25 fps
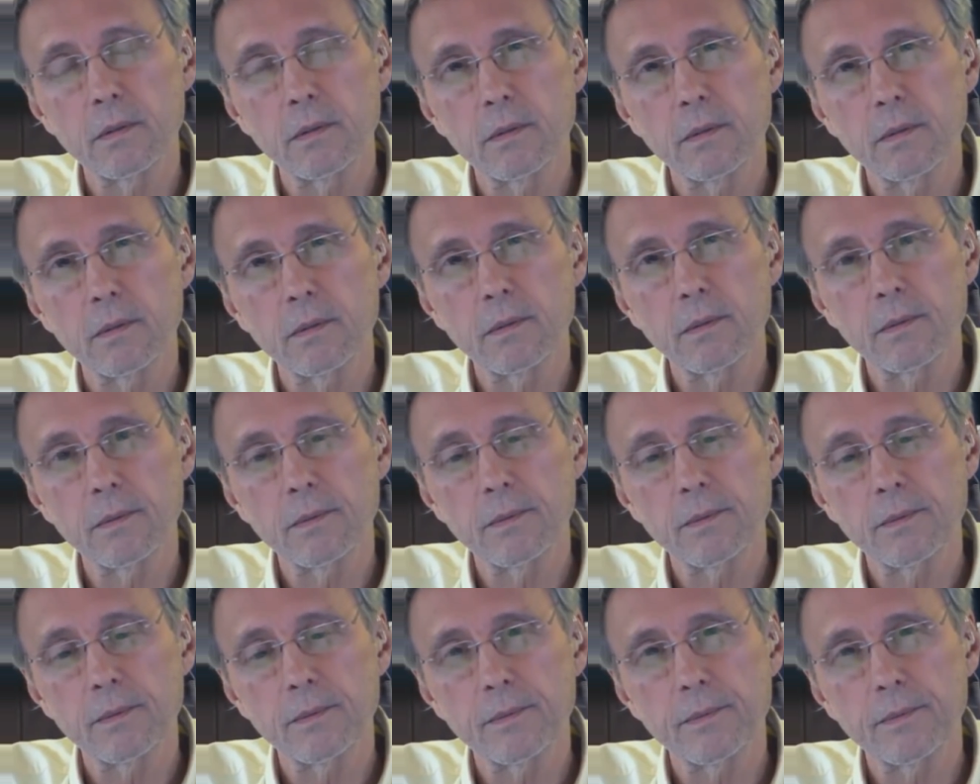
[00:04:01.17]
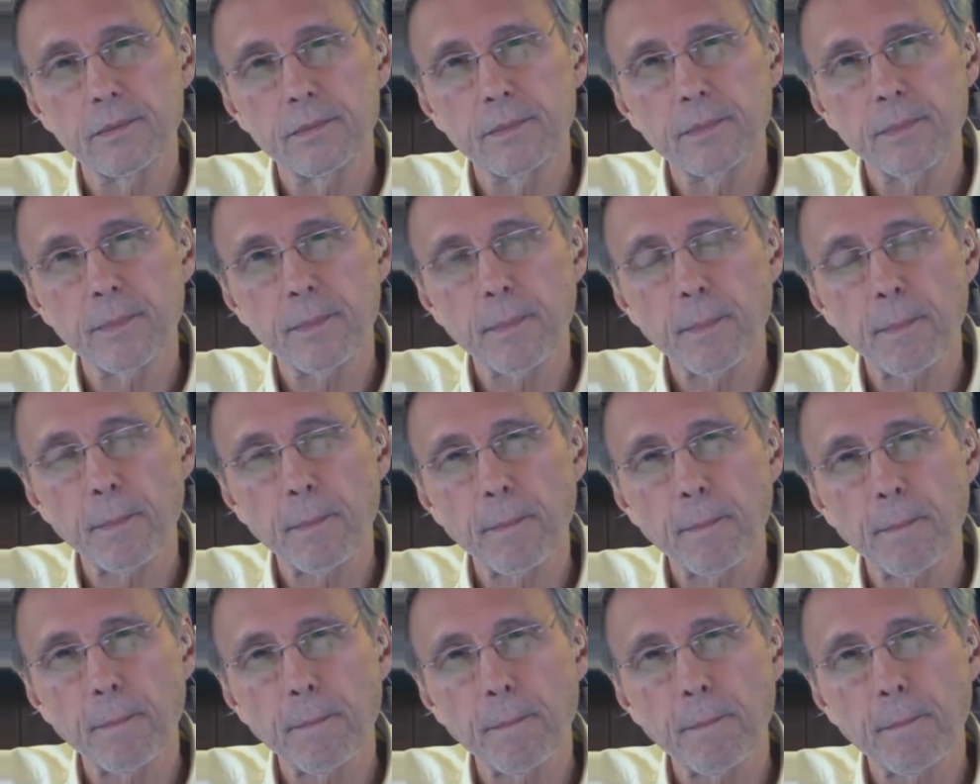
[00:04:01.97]

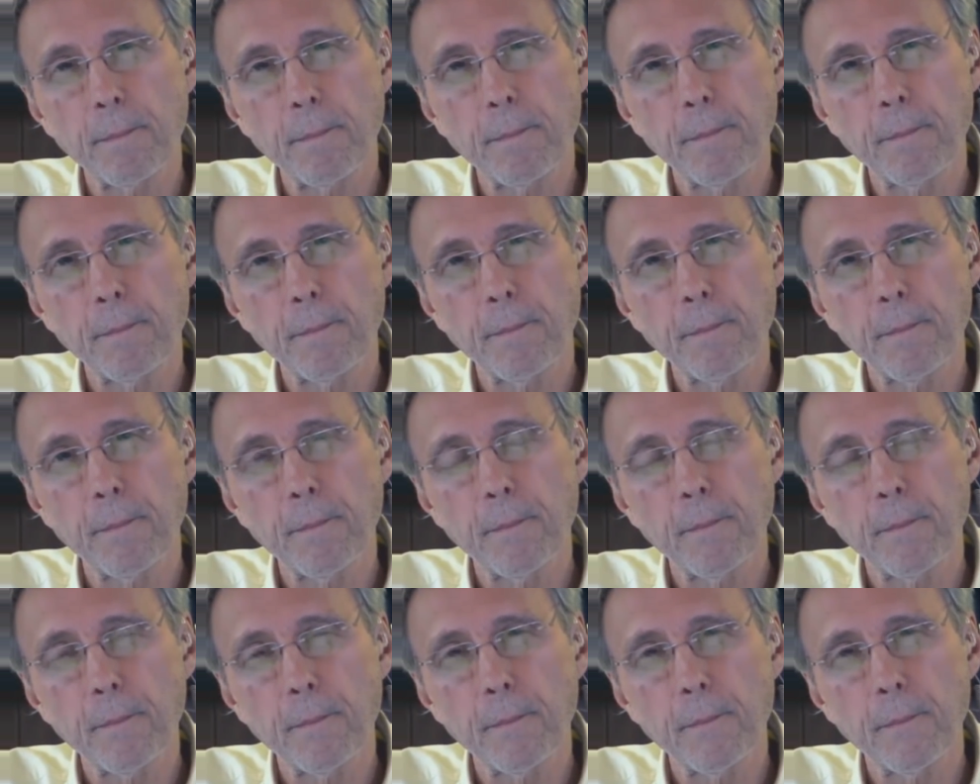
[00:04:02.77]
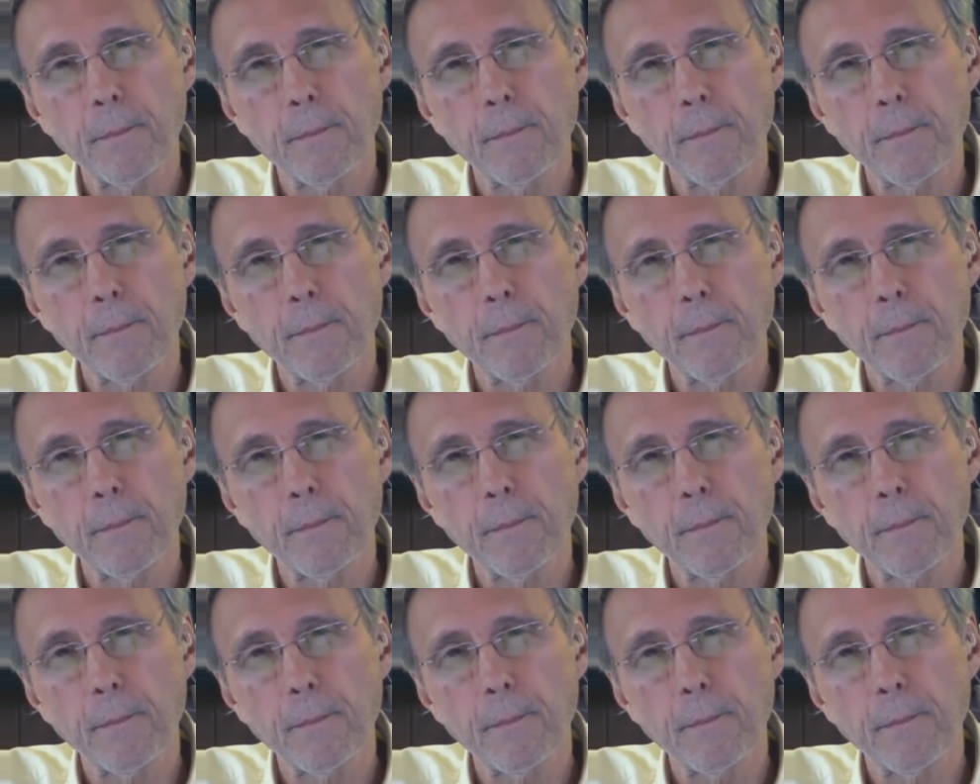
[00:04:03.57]
This person isn't speaking.